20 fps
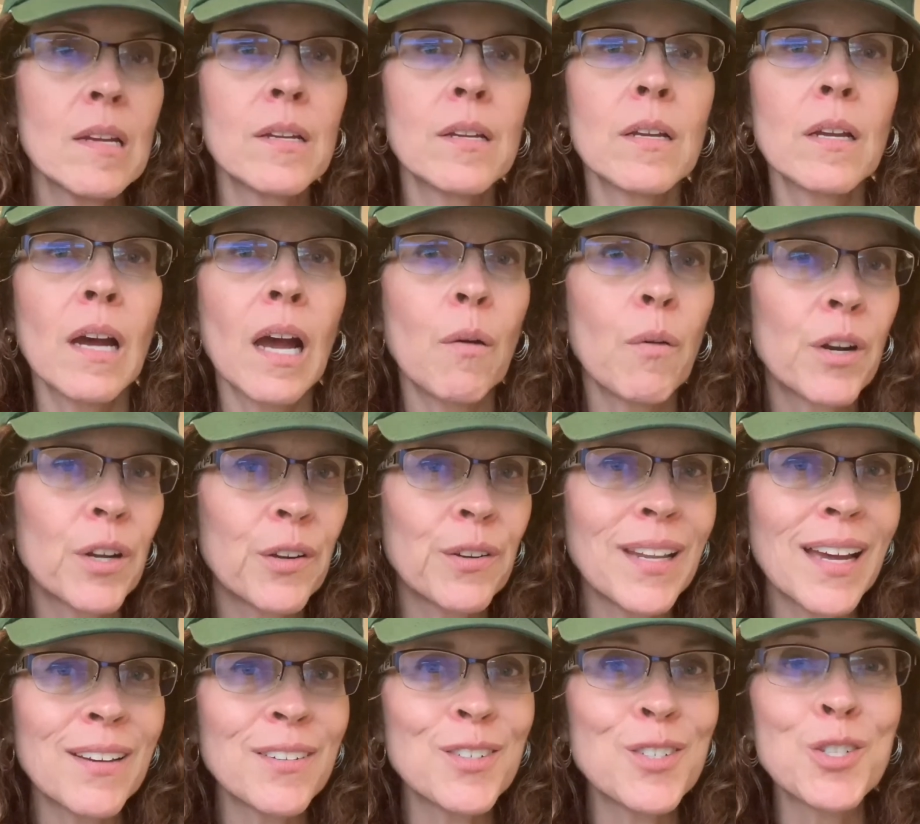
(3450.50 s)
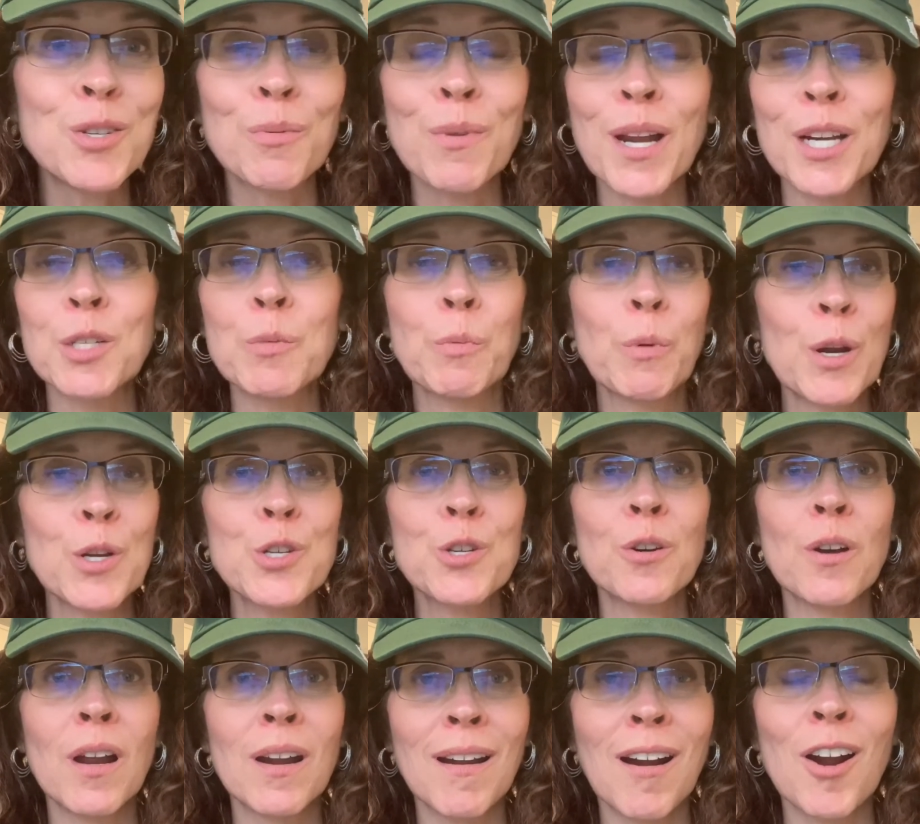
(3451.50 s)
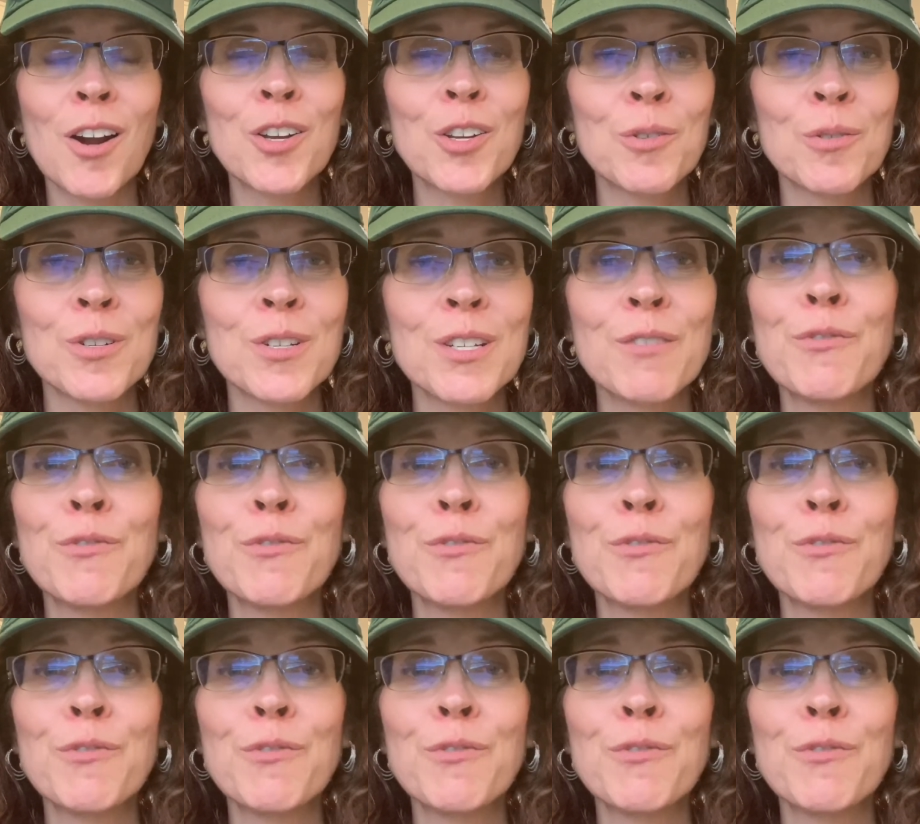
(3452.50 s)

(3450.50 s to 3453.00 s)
I want to go down to direct pressure on arguers.